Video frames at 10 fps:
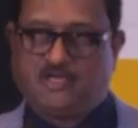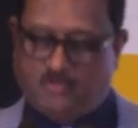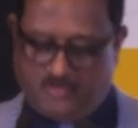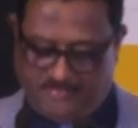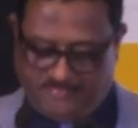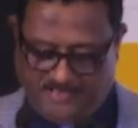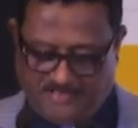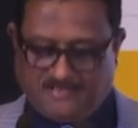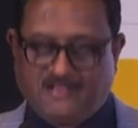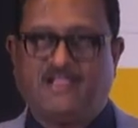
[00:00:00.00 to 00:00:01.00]
good
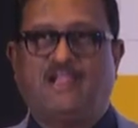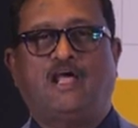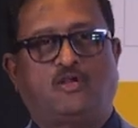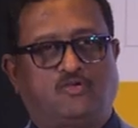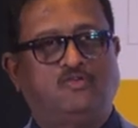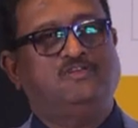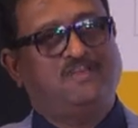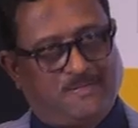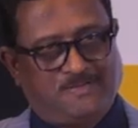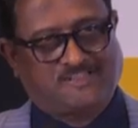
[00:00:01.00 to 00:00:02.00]
evening, Ellarigu
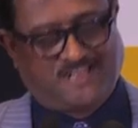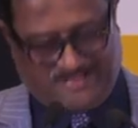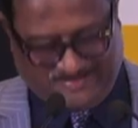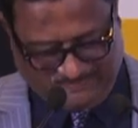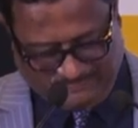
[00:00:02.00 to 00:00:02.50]
Namaskara.